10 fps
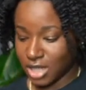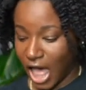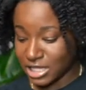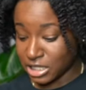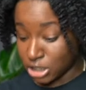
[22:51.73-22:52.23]

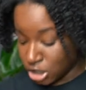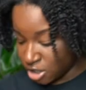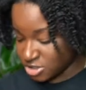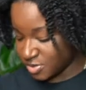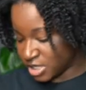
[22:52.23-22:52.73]
I
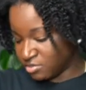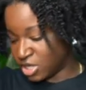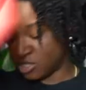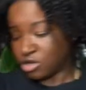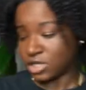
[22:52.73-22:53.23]
love spending
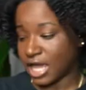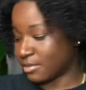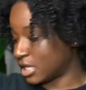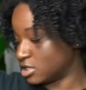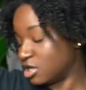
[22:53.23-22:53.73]
money on like
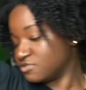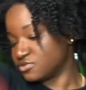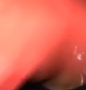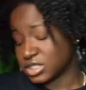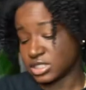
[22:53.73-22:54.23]
my loved
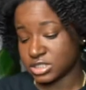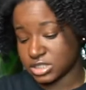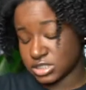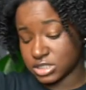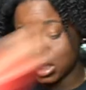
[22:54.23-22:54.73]
ones.